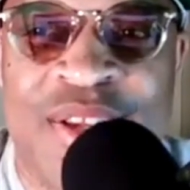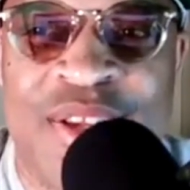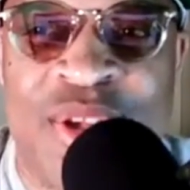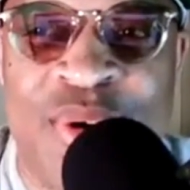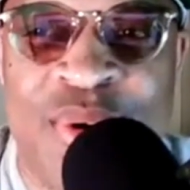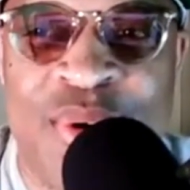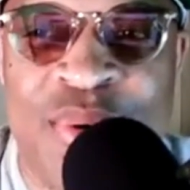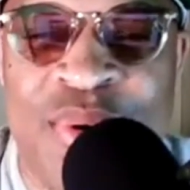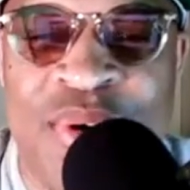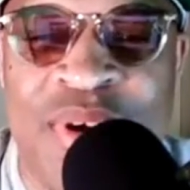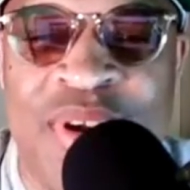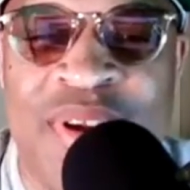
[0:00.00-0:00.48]

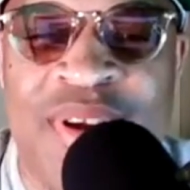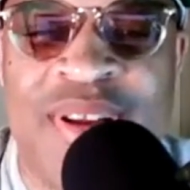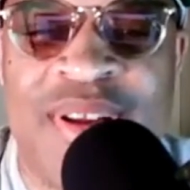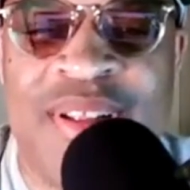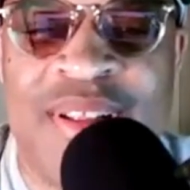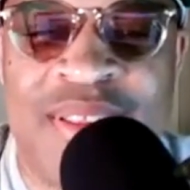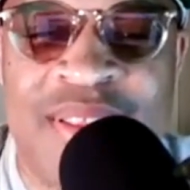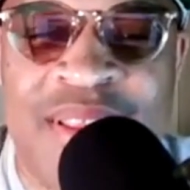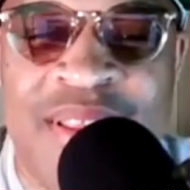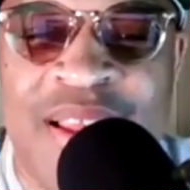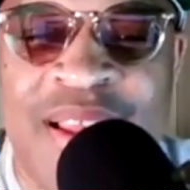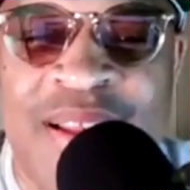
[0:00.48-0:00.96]
You
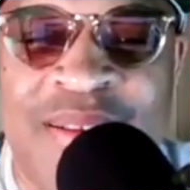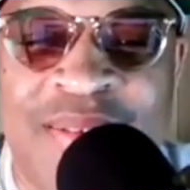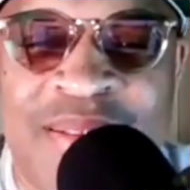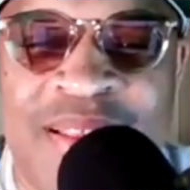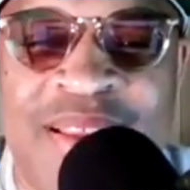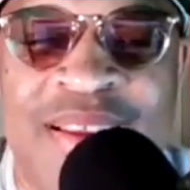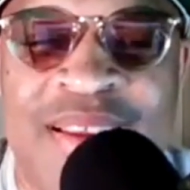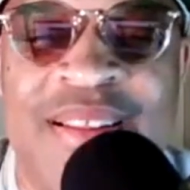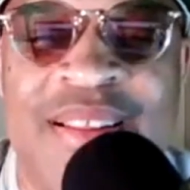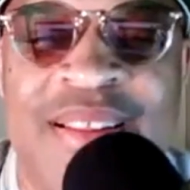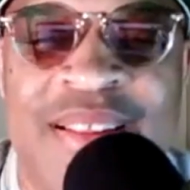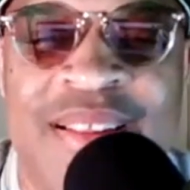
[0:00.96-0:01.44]
could
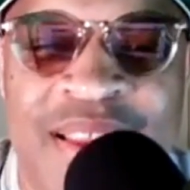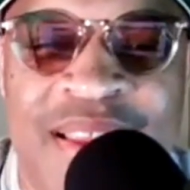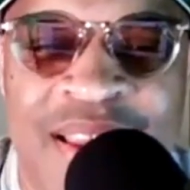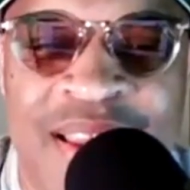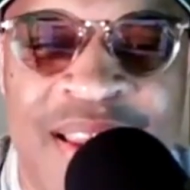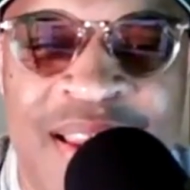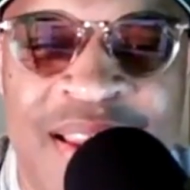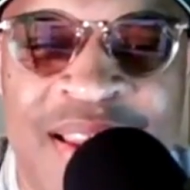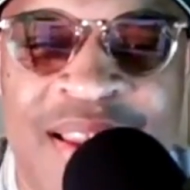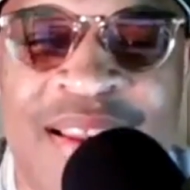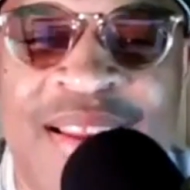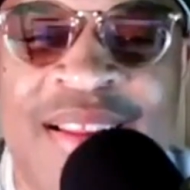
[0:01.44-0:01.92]
not
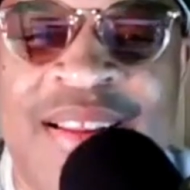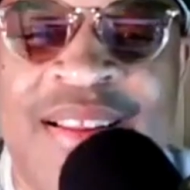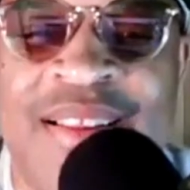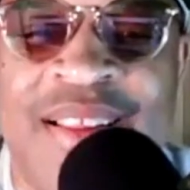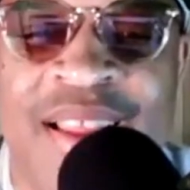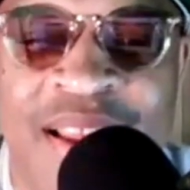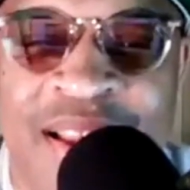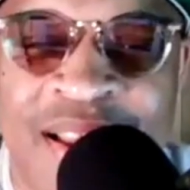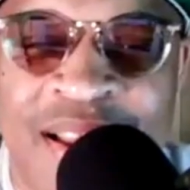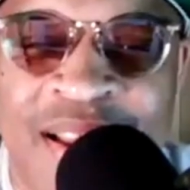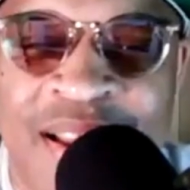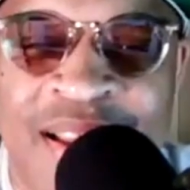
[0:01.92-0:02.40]

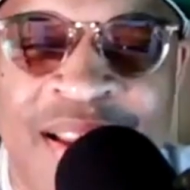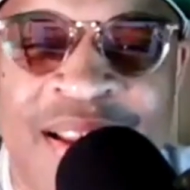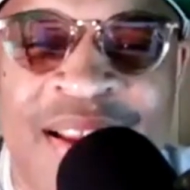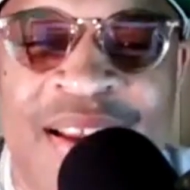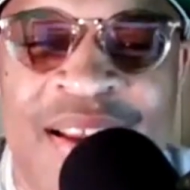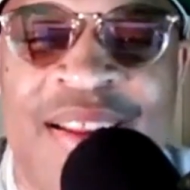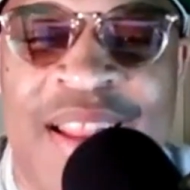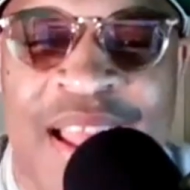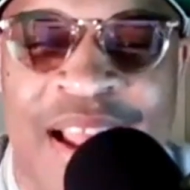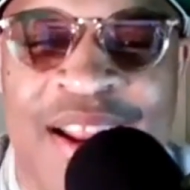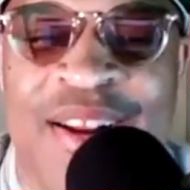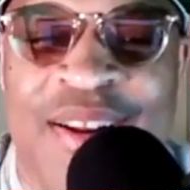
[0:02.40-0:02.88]
that
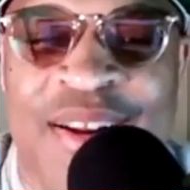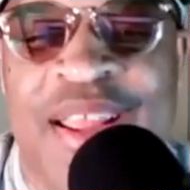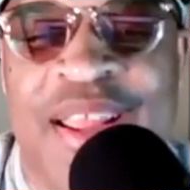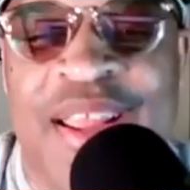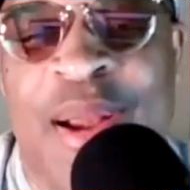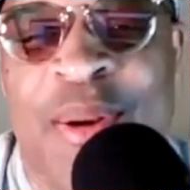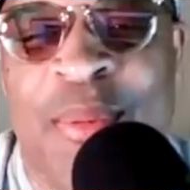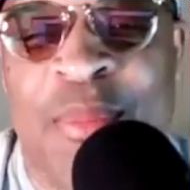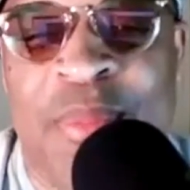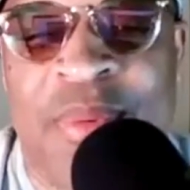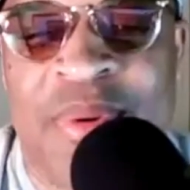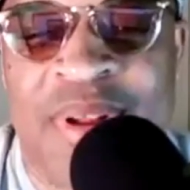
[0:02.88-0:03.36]

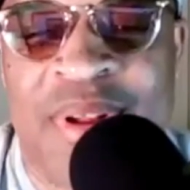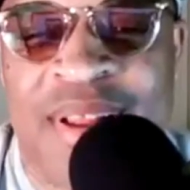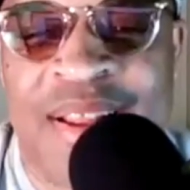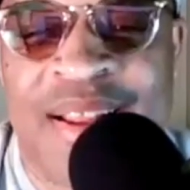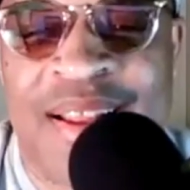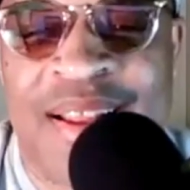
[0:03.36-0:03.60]
him.